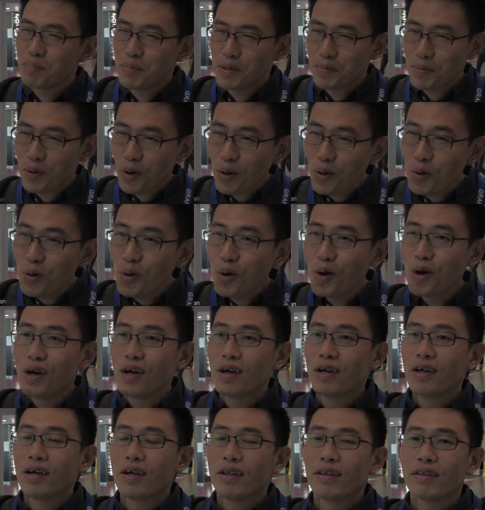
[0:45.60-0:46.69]
of people.
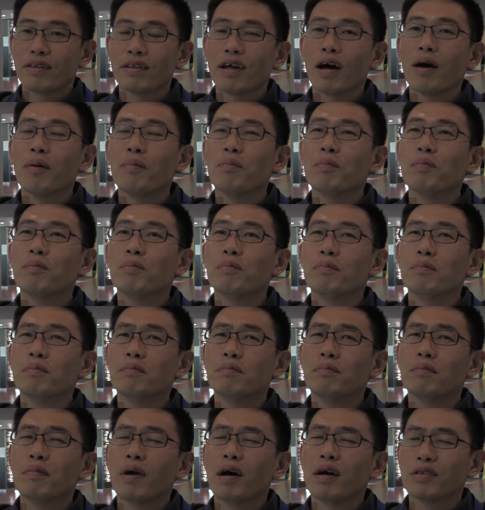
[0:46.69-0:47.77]

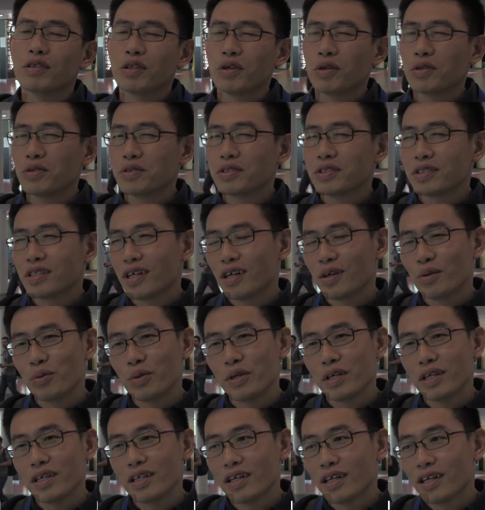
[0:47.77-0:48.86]
Some of those
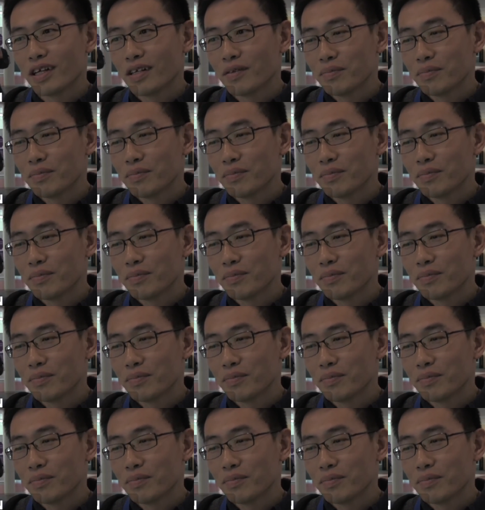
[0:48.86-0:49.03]
we,